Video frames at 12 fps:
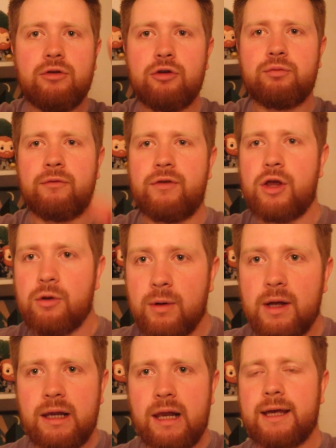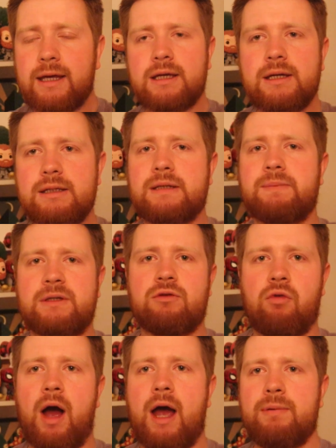Good review.
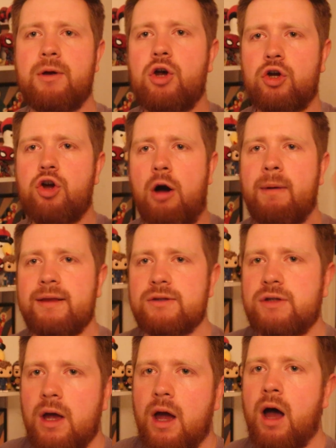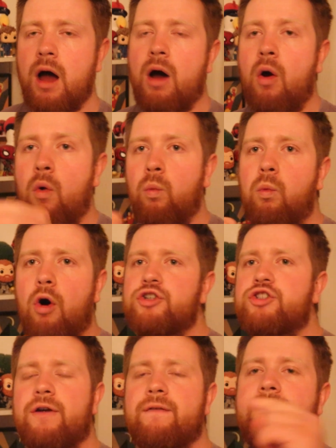Subscribe, comment,
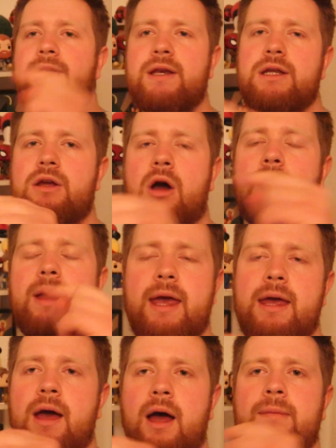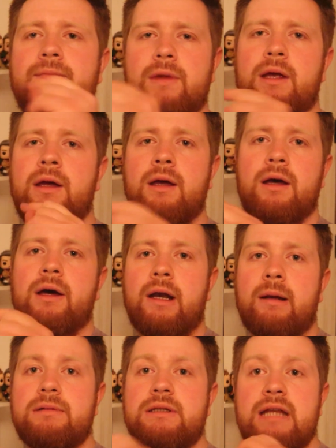watch video here.
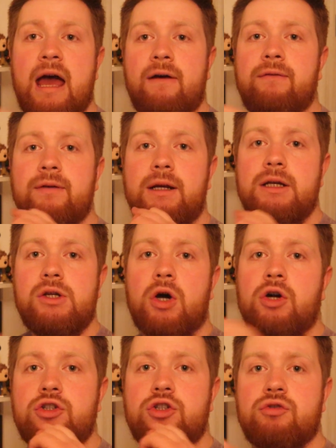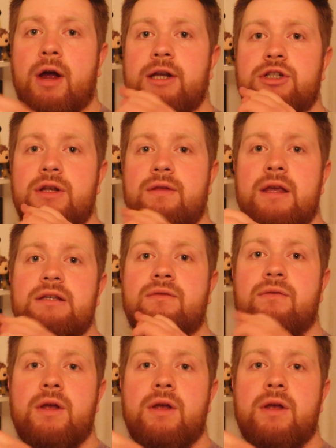And I'm definitely not stretching this